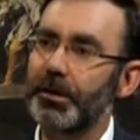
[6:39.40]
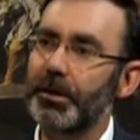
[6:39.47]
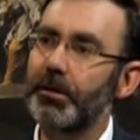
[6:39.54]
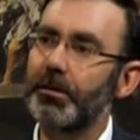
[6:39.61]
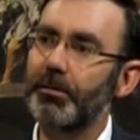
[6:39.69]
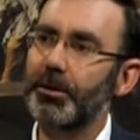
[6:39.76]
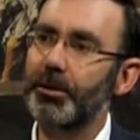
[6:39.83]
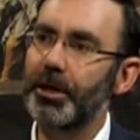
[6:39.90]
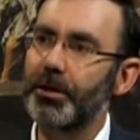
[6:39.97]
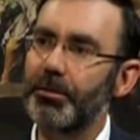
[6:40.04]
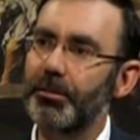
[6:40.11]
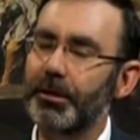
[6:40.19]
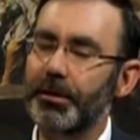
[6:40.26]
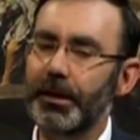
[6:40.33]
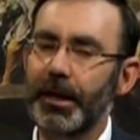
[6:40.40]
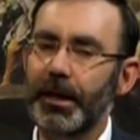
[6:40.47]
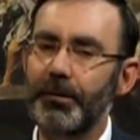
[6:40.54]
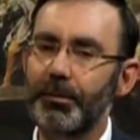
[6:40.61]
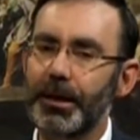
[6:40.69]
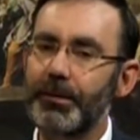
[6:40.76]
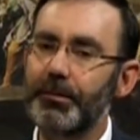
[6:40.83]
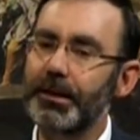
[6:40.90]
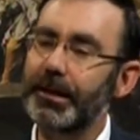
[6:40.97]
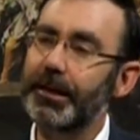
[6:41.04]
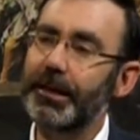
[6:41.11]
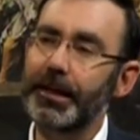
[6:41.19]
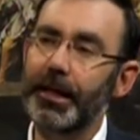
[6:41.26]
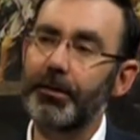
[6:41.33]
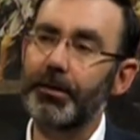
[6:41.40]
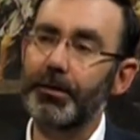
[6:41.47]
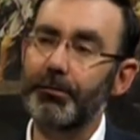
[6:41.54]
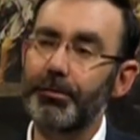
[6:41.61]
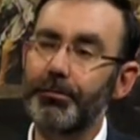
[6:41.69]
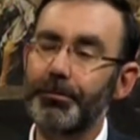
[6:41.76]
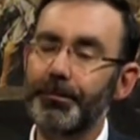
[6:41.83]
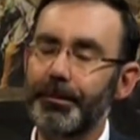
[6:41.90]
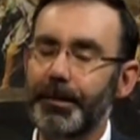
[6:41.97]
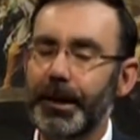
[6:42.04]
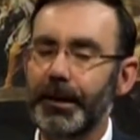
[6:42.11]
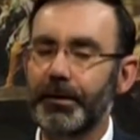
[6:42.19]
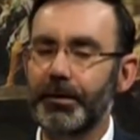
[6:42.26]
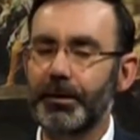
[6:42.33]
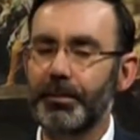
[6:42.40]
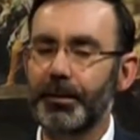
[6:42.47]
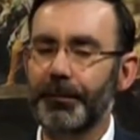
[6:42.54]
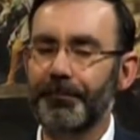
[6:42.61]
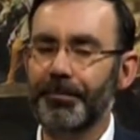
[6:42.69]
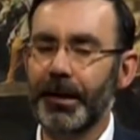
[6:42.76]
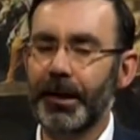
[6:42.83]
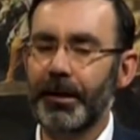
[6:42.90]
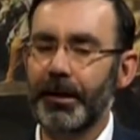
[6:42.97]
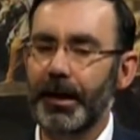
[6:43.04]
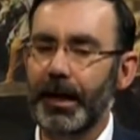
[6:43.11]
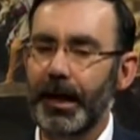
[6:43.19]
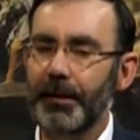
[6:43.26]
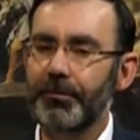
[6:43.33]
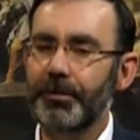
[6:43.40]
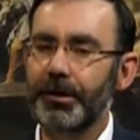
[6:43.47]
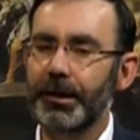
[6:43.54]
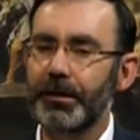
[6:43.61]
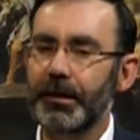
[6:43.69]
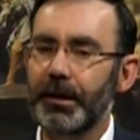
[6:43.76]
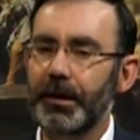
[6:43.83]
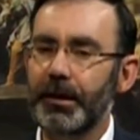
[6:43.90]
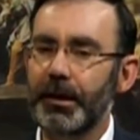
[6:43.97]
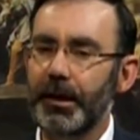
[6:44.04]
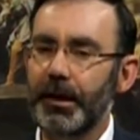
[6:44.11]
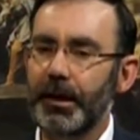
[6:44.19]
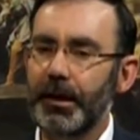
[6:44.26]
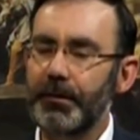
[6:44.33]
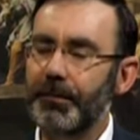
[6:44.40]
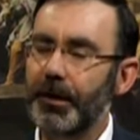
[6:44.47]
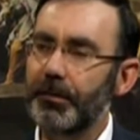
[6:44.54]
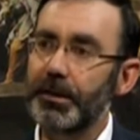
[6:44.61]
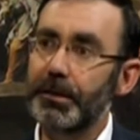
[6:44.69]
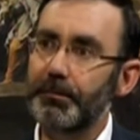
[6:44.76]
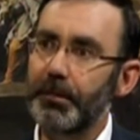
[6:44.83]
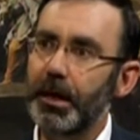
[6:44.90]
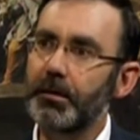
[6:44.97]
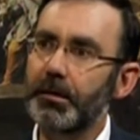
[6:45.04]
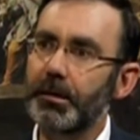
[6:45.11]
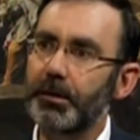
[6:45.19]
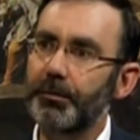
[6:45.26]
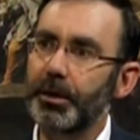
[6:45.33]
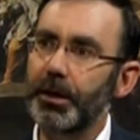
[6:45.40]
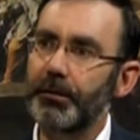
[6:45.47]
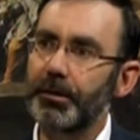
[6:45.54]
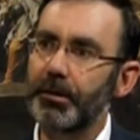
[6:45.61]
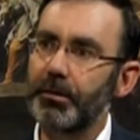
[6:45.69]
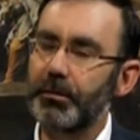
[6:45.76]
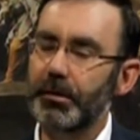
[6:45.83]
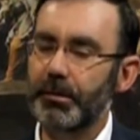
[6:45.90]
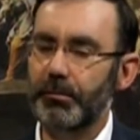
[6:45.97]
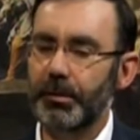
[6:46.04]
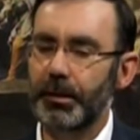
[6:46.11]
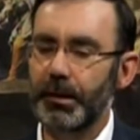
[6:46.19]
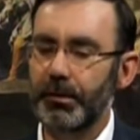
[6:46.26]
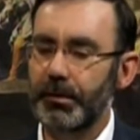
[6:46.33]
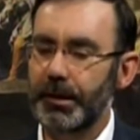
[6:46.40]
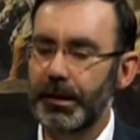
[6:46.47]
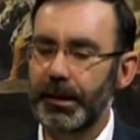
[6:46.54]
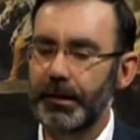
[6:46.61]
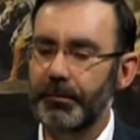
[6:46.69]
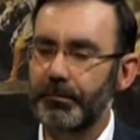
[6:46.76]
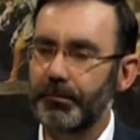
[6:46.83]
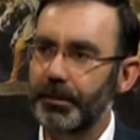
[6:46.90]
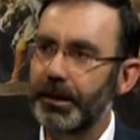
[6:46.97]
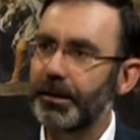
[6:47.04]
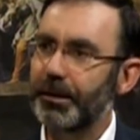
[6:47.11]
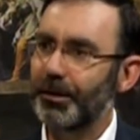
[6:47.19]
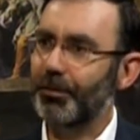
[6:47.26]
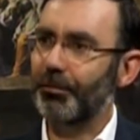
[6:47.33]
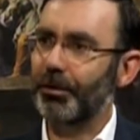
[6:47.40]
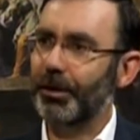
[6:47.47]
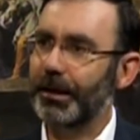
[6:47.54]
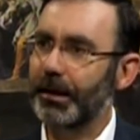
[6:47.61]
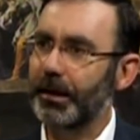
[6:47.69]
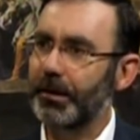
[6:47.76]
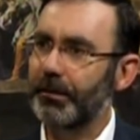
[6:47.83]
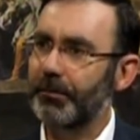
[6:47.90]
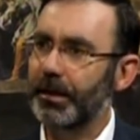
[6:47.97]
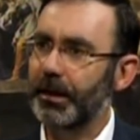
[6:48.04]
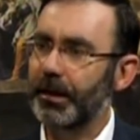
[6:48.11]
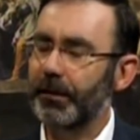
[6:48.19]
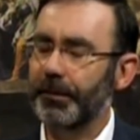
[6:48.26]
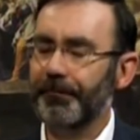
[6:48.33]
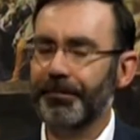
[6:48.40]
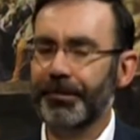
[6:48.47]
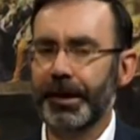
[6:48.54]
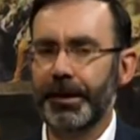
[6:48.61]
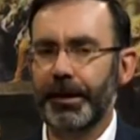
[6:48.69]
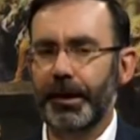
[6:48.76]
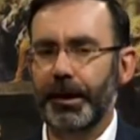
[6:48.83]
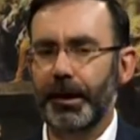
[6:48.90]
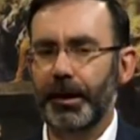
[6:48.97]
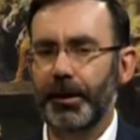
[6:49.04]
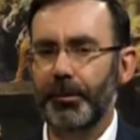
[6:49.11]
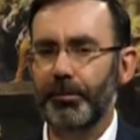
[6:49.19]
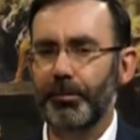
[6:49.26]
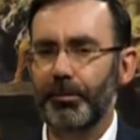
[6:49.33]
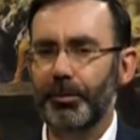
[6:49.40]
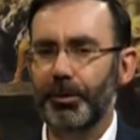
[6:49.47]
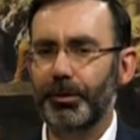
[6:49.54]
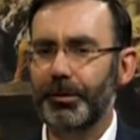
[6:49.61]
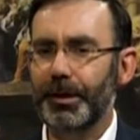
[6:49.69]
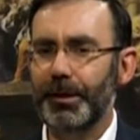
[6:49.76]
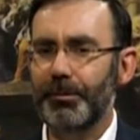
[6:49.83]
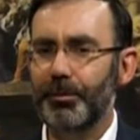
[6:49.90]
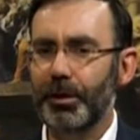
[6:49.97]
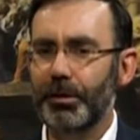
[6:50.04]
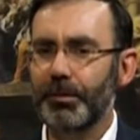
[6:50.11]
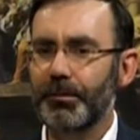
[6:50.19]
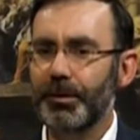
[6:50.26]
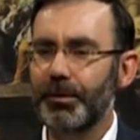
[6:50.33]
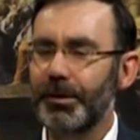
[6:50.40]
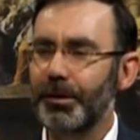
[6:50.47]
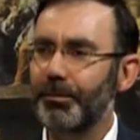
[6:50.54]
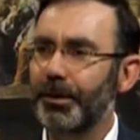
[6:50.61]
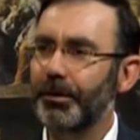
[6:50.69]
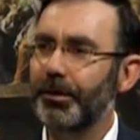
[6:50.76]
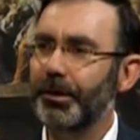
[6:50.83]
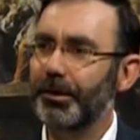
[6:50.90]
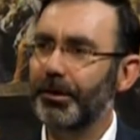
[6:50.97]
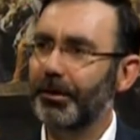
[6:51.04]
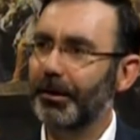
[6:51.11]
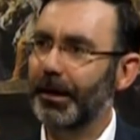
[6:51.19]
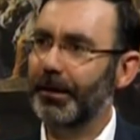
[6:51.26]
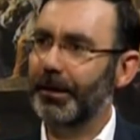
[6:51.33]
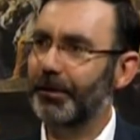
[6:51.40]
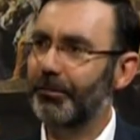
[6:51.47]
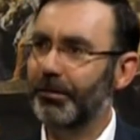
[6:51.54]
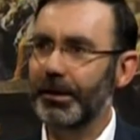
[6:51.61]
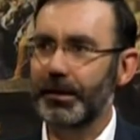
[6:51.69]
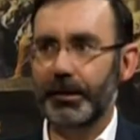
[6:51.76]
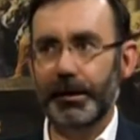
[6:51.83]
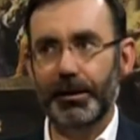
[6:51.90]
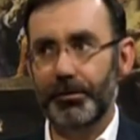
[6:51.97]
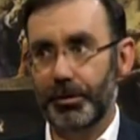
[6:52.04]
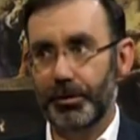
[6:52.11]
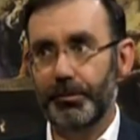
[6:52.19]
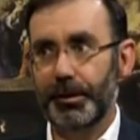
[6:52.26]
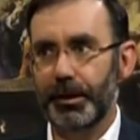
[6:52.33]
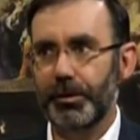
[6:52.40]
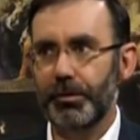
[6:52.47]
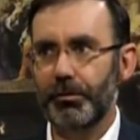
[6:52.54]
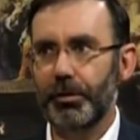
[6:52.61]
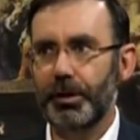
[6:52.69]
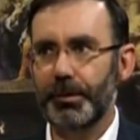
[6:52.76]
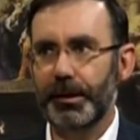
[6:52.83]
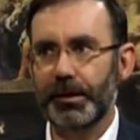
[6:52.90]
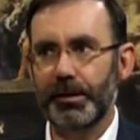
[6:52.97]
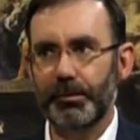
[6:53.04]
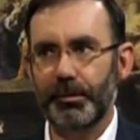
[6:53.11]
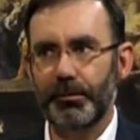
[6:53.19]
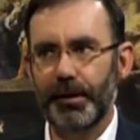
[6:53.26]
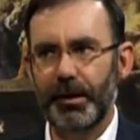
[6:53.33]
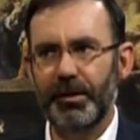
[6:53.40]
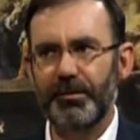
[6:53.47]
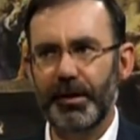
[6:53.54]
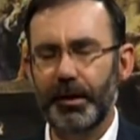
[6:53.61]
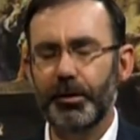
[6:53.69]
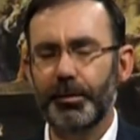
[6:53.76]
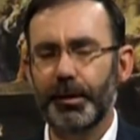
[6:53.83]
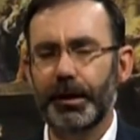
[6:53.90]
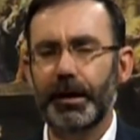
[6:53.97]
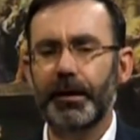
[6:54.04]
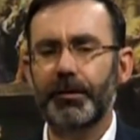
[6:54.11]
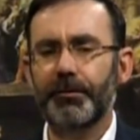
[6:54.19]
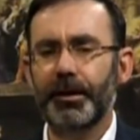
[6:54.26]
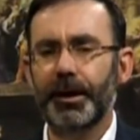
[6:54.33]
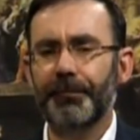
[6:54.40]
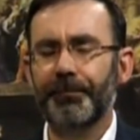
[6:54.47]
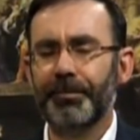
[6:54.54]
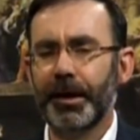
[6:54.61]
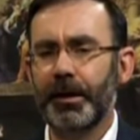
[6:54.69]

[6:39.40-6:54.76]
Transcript: was also a Jesuit, yeah. and when he was cleaning out his room back in Dublin, after he had died, he found these boxes of private notes with a note saying, please destroy in case of death. Um, but he brought them to his superior and they agreed that they shouldn't be destroyed because they were very valuable and edifying.